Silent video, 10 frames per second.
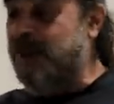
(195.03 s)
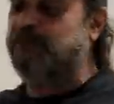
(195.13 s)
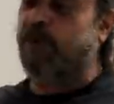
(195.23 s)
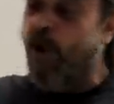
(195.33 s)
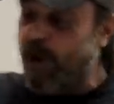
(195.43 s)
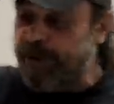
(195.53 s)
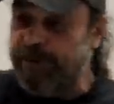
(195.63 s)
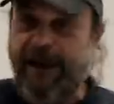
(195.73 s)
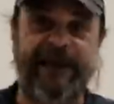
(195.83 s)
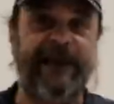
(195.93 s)
out, pour it
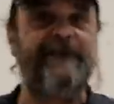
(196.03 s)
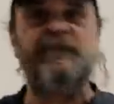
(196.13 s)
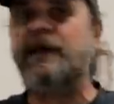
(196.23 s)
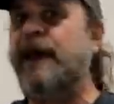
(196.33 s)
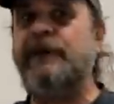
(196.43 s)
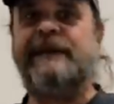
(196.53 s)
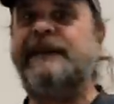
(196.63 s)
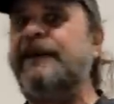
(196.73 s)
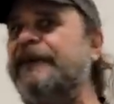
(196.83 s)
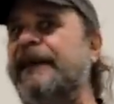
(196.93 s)
back in. I mean, I
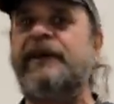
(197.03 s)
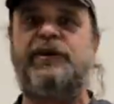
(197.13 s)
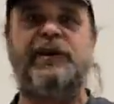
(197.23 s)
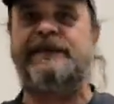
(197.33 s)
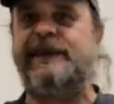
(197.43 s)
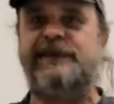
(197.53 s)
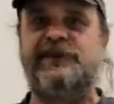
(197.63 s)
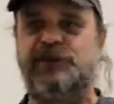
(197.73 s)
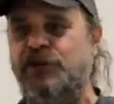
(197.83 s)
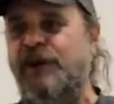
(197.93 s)
did everything I could to,
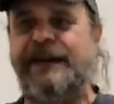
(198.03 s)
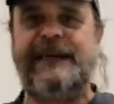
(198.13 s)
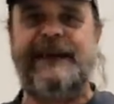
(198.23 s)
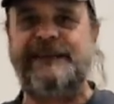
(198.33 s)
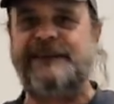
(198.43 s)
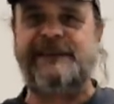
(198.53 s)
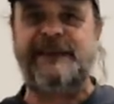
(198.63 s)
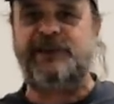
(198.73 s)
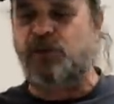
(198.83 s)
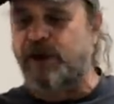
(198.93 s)
to try to get this
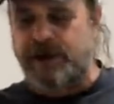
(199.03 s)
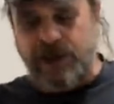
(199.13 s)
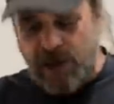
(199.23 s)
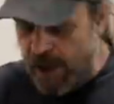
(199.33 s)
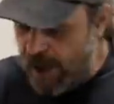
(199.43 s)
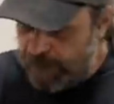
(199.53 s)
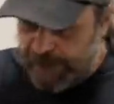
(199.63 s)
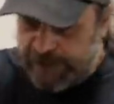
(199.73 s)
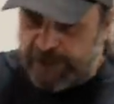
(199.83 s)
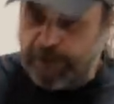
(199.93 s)
thing to work.
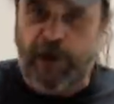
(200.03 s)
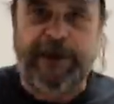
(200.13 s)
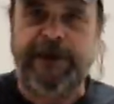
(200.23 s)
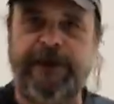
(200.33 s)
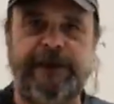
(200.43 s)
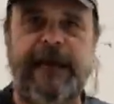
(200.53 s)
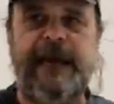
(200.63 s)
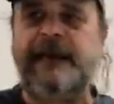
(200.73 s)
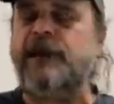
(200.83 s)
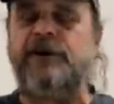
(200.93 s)
But as I'm looking in the
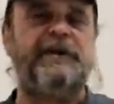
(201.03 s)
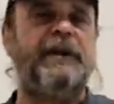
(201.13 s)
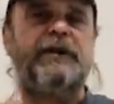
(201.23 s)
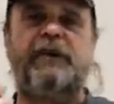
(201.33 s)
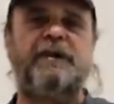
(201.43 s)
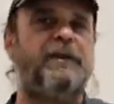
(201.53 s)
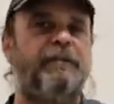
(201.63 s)
tank, I don't see the rust